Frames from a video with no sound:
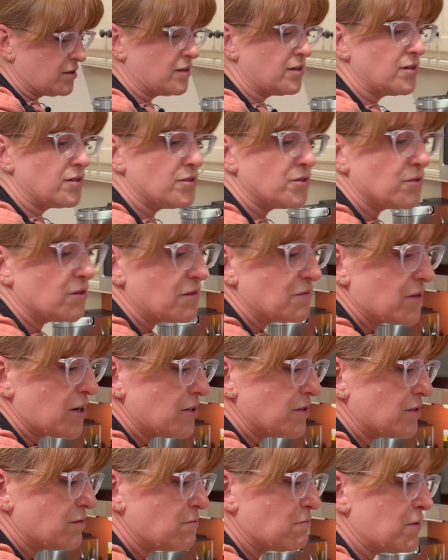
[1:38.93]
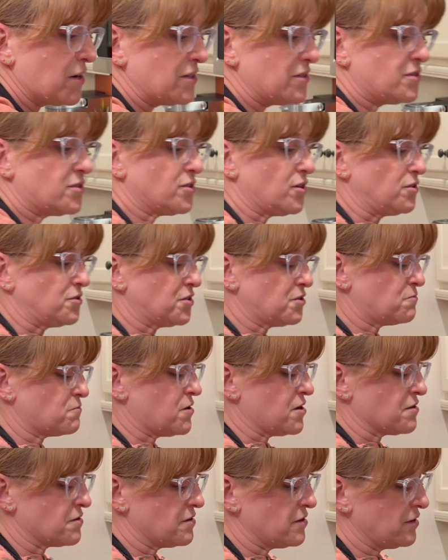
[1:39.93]
So I've got my salted
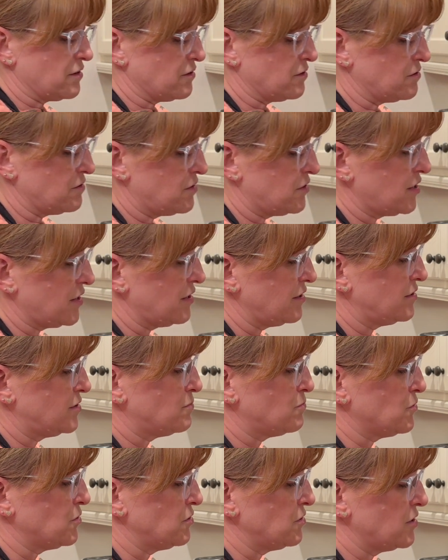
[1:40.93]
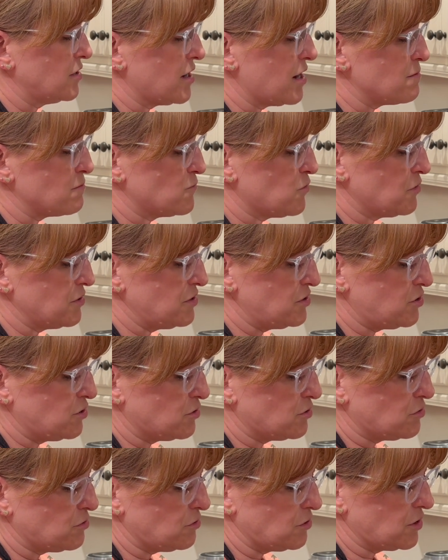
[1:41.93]
water here that is boiling. I'm going to
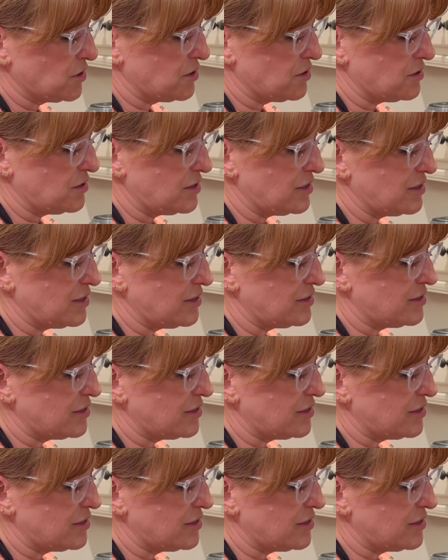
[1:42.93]
cook this